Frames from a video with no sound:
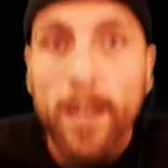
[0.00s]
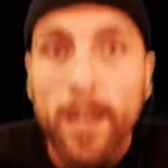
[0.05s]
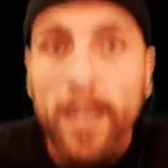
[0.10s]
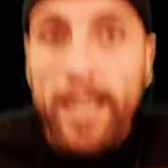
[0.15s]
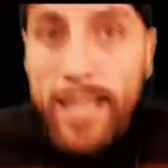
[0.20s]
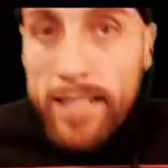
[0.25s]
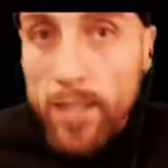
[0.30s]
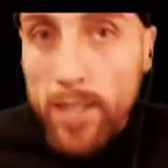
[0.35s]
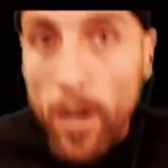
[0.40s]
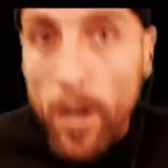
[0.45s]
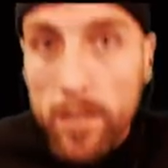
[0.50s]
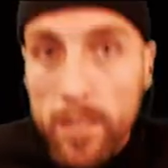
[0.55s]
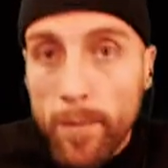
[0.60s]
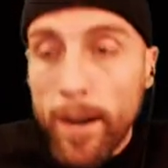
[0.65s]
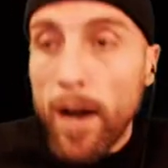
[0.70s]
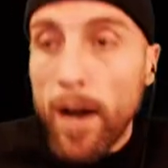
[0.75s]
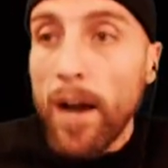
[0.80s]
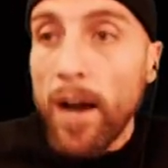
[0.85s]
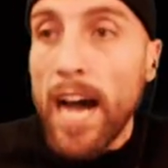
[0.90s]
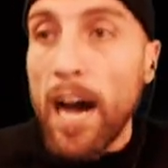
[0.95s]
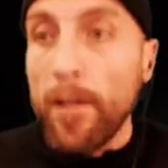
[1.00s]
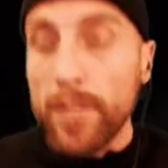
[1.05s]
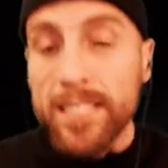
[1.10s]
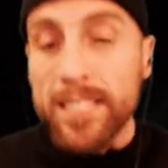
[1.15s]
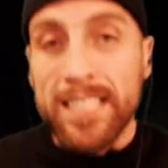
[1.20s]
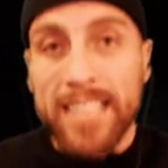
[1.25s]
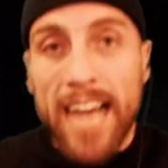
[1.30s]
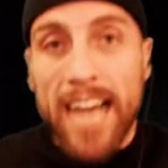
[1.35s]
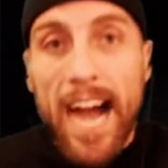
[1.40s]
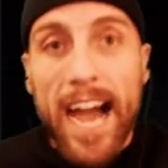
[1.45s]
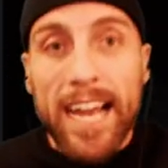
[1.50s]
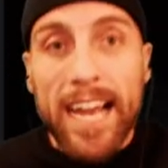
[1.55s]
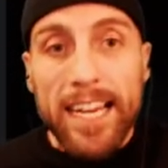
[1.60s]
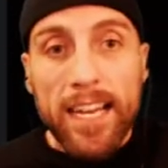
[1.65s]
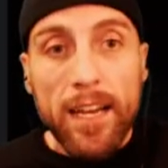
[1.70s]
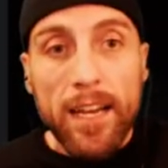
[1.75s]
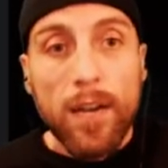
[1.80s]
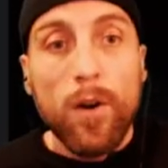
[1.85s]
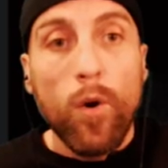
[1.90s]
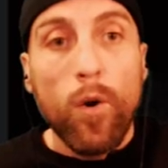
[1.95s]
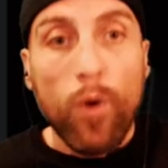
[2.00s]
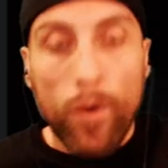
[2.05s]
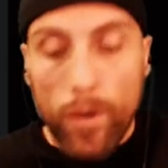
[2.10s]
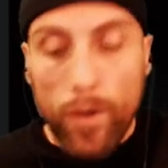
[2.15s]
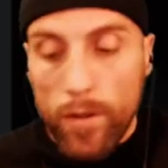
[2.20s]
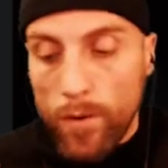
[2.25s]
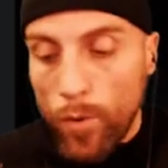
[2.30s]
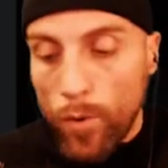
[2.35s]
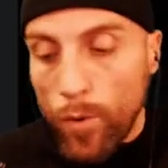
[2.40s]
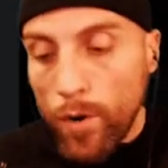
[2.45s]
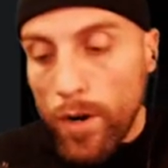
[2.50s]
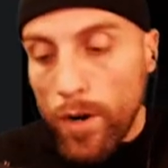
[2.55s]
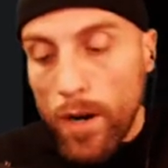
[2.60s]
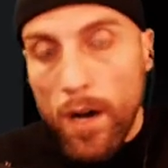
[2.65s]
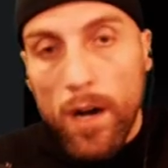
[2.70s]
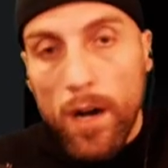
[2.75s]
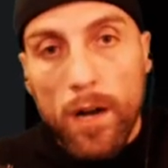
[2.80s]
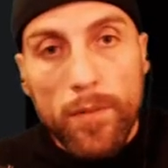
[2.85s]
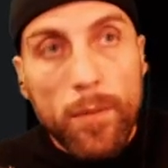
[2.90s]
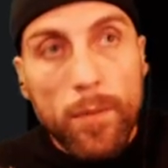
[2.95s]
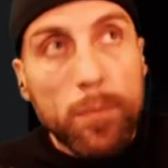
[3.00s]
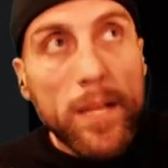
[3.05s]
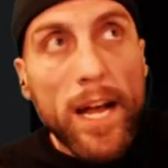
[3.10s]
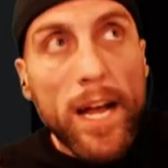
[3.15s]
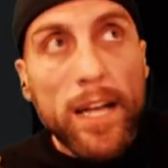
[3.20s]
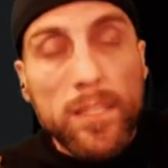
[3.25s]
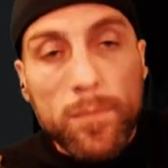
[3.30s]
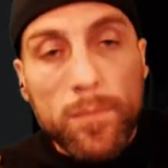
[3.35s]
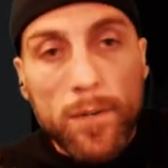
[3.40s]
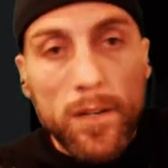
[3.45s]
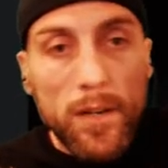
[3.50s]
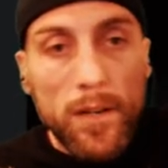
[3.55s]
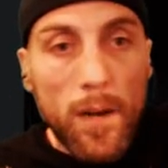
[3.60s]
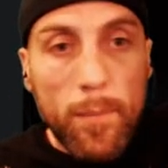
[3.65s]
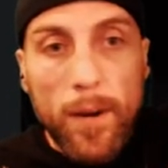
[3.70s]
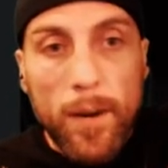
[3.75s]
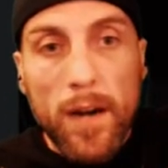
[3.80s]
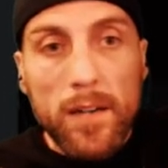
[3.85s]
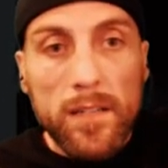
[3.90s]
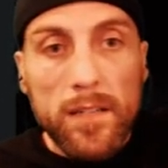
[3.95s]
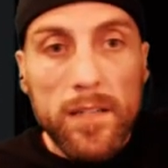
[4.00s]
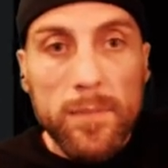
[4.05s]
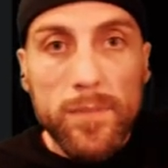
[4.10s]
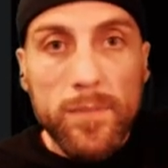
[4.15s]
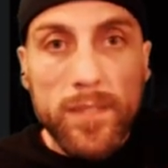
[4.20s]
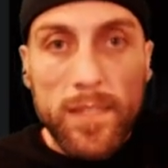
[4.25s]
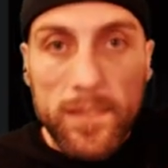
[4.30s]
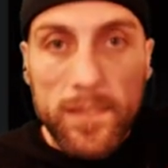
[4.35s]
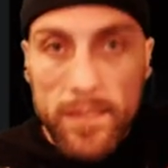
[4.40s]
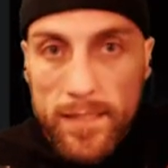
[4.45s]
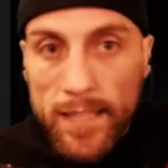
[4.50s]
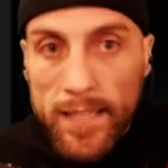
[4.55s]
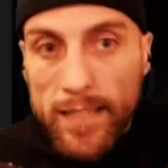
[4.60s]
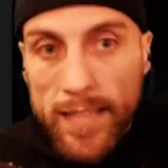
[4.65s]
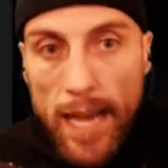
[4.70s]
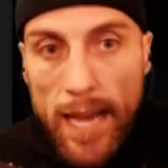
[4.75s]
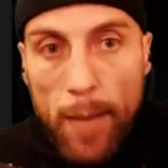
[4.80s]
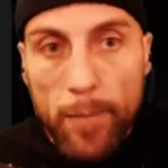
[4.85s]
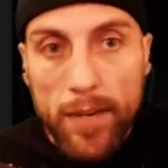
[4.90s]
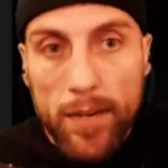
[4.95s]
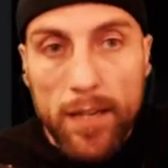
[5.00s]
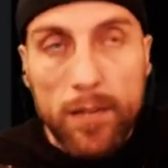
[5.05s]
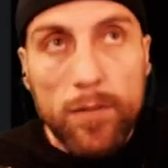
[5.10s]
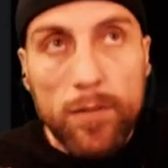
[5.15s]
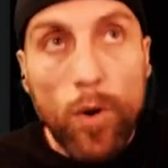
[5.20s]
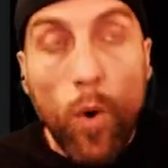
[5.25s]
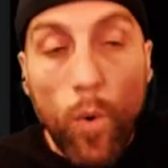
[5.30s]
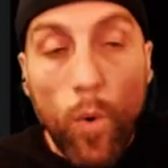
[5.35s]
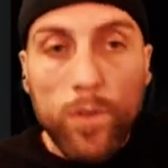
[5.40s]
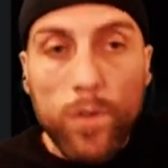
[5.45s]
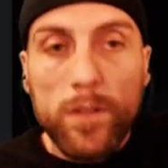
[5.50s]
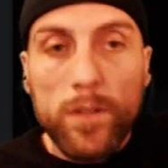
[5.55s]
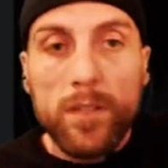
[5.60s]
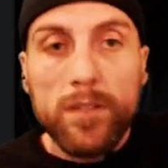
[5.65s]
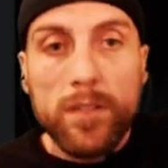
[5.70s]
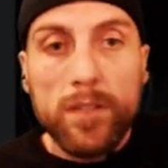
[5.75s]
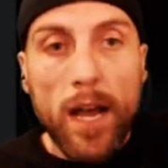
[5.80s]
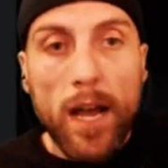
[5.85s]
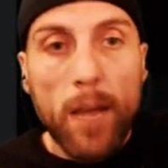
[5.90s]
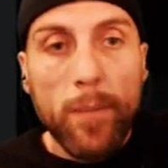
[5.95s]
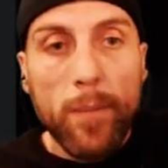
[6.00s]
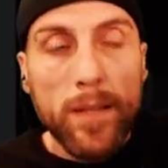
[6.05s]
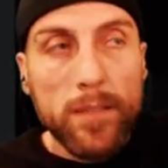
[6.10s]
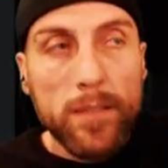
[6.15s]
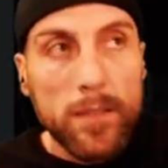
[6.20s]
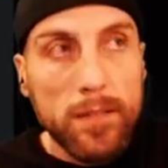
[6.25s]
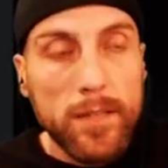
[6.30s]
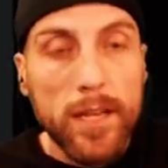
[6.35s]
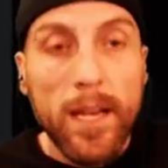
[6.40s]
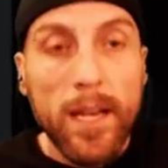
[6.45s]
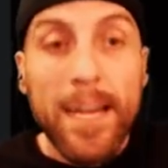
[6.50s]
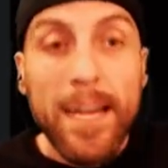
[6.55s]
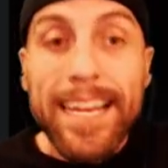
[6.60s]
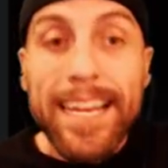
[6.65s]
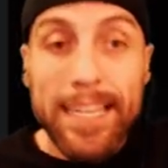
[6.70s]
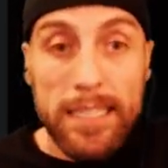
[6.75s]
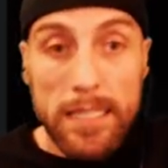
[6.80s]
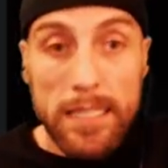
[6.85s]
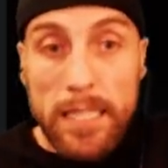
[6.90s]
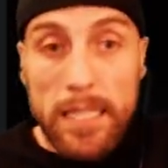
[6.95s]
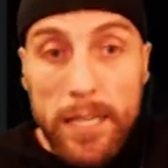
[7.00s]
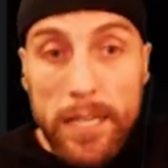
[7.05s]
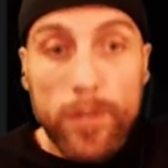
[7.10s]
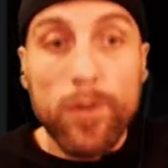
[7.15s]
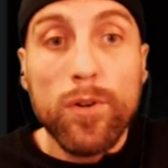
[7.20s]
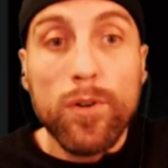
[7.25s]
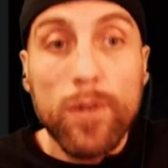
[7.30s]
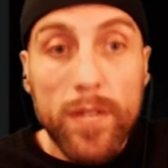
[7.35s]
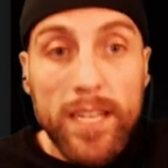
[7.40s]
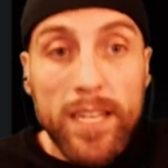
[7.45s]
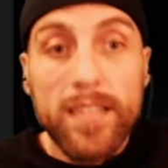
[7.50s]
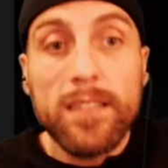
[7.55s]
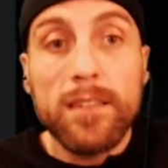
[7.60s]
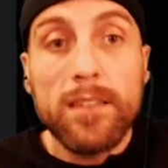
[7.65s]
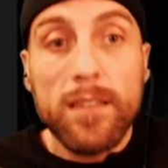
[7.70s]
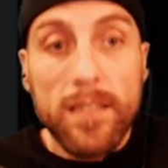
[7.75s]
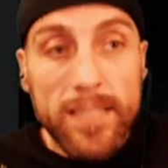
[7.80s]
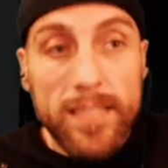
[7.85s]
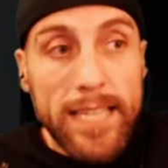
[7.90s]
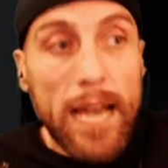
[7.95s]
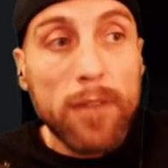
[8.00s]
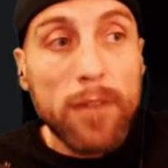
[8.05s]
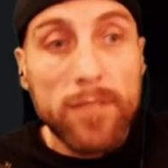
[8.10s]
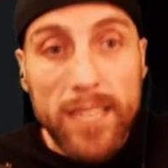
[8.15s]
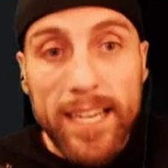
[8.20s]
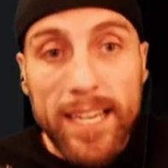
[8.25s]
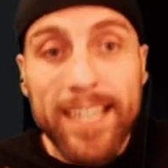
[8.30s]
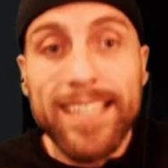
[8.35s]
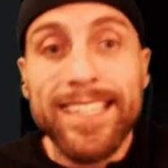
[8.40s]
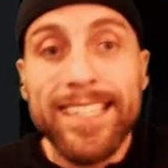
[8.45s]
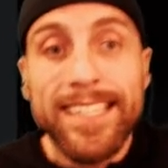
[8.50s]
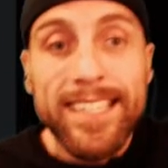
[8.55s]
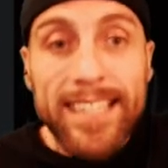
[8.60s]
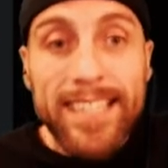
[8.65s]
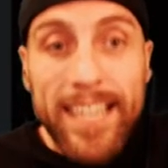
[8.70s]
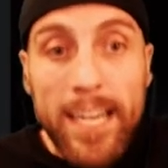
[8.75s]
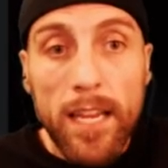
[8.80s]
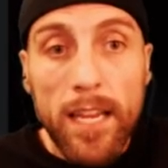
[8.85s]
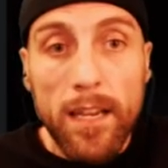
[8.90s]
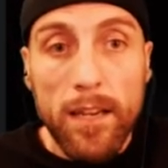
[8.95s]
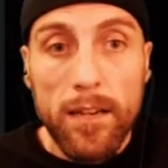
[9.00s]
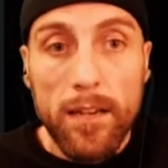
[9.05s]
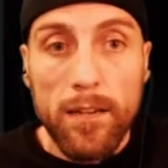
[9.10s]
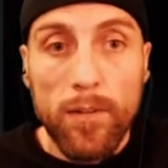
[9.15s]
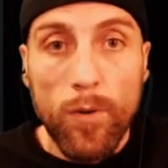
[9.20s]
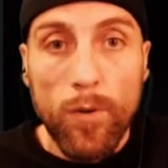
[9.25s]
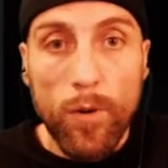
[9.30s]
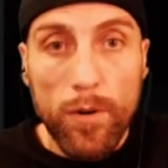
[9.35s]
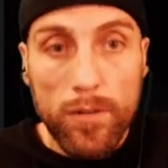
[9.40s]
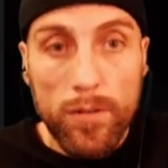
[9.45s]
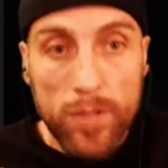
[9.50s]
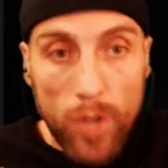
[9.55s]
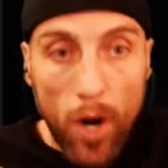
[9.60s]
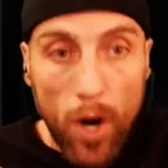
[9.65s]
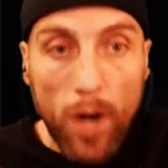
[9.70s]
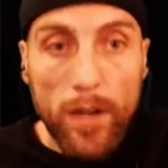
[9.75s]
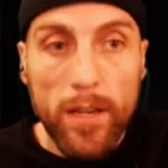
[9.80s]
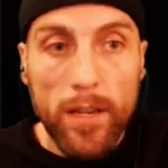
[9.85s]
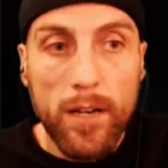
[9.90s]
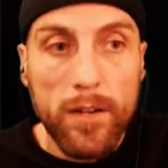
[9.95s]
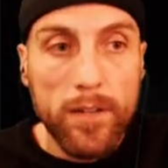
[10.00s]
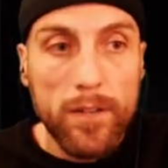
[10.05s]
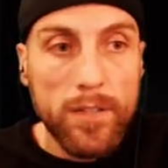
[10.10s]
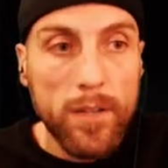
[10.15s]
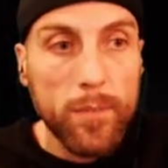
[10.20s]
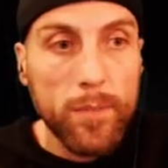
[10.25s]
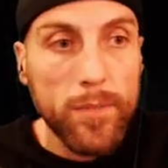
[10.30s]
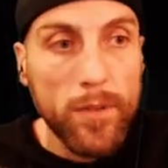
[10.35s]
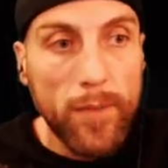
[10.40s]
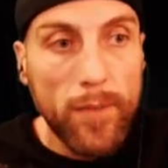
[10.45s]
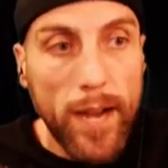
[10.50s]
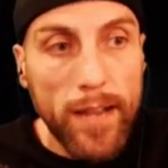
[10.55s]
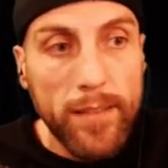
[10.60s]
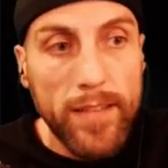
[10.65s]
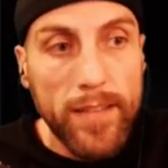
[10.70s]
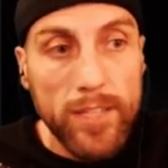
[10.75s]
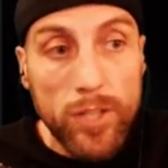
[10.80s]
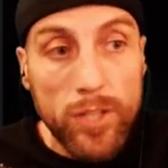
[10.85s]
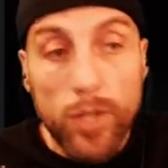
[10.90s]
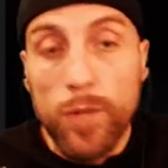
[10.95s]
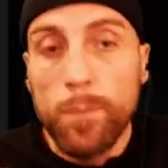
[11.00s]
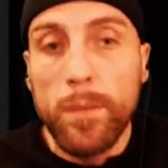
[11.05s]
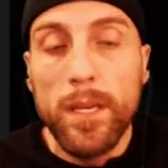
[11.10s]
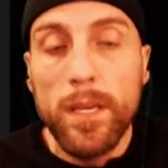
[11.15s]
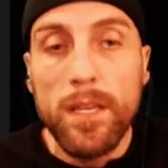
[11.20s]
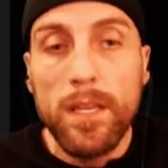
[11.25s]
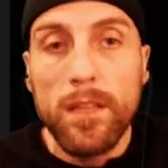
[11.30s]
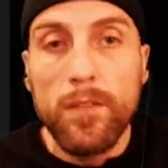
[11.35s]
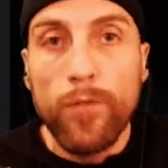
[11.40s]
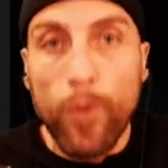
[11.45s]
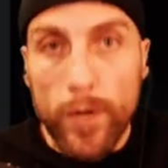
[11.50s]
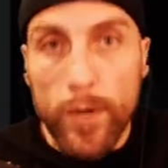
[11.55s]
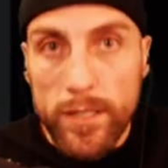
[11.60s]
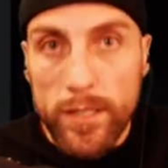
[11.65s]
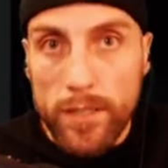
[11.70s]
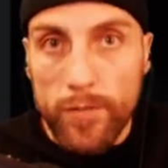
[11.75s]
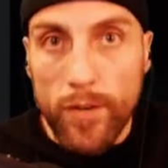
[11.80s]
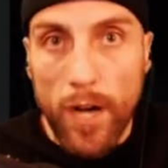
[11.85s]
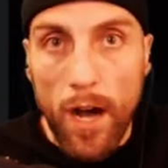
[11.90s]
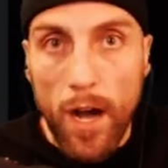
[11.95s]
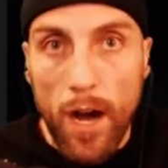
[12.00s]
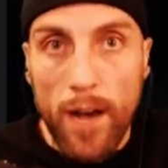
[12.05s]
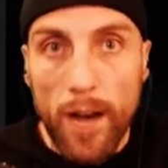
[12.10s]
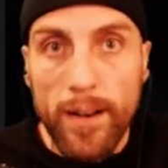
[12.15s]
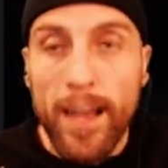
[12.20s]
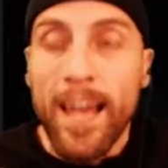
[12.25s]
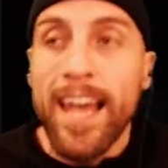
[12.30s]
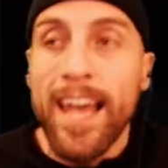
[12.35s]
He talks about how the sky or the plasma apocalypse that's happening, the hole in the sky basically, is literally sounds like it's singing or talking or something, right? This could be the voice of God.